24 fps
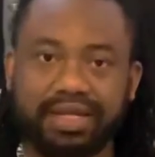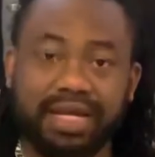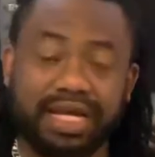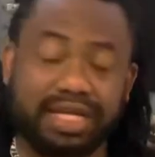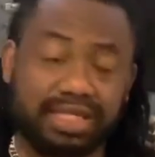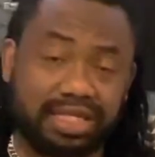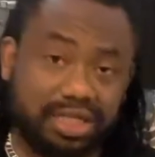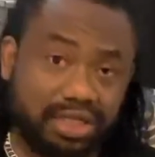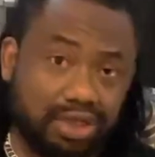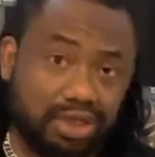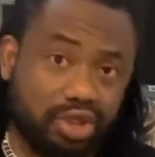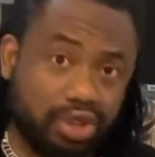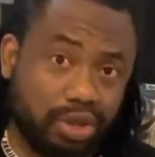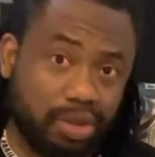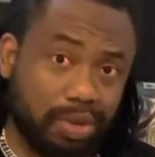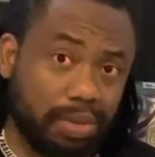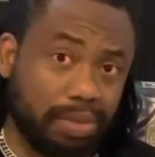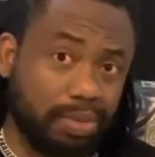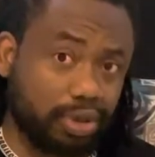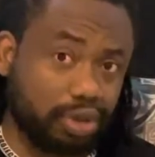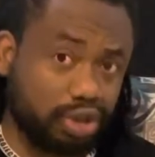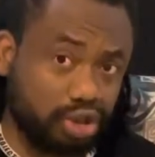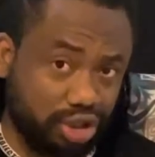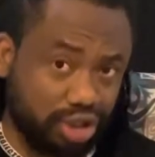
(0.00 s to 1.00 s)
There are still some
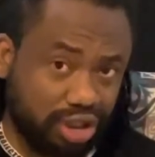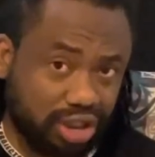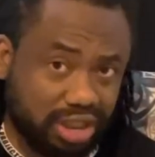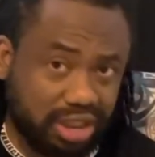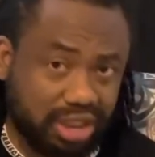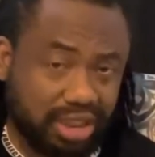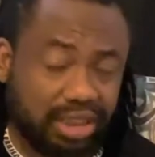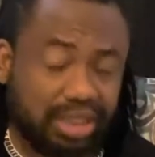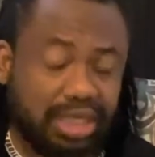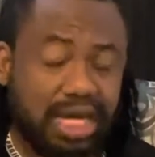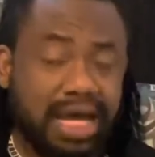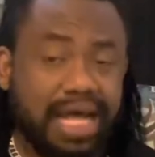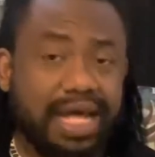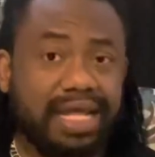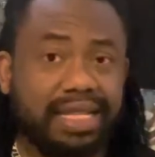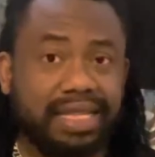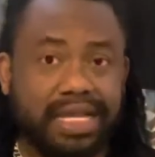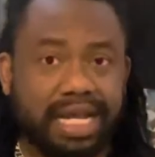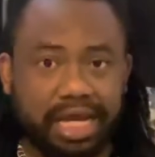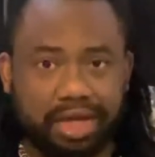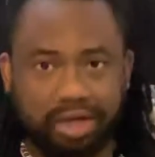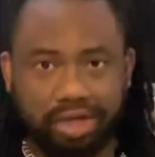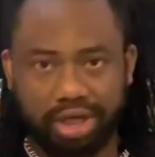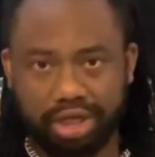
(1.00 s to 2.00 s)
opportunities
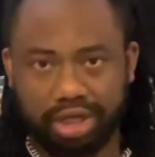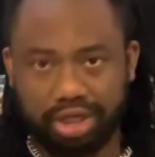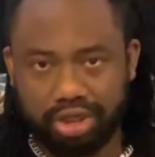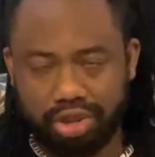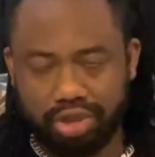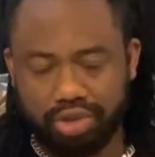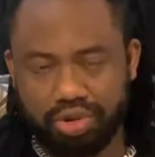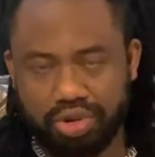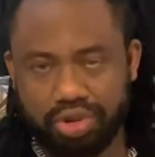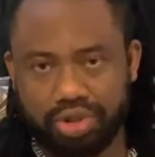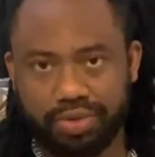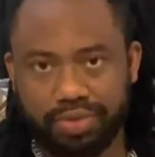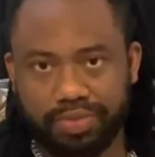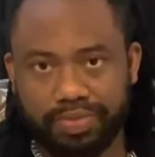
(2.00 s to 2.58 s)
that you can use.